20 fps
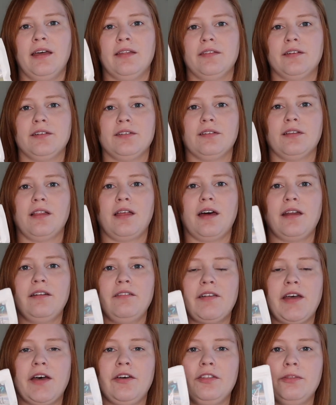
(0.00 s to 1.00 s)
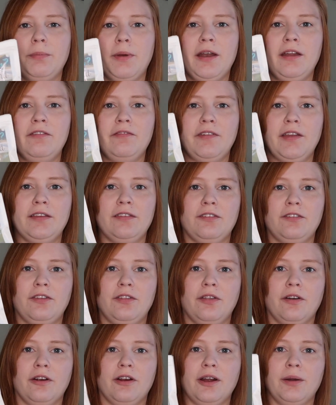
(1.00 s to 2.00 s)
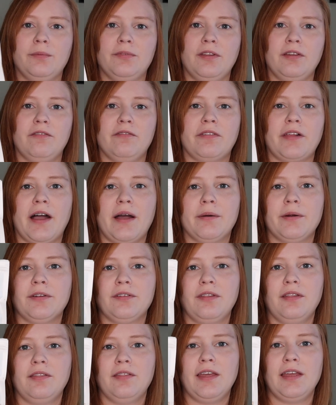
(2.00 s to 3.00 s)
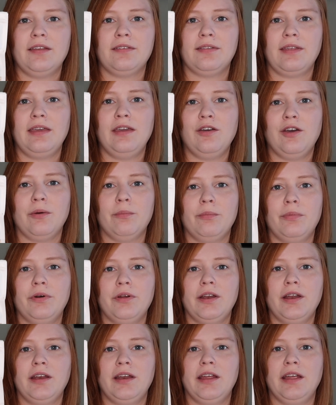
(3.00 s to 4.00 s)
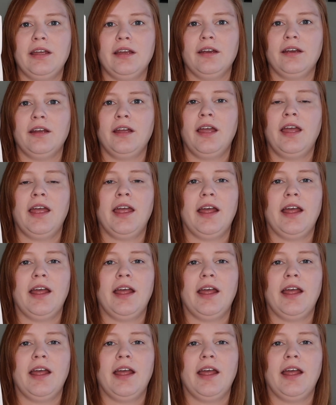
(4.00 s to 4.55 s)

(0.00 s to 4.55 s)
There's a lot of health benefits to the herbs and flowers and things that you can put in here.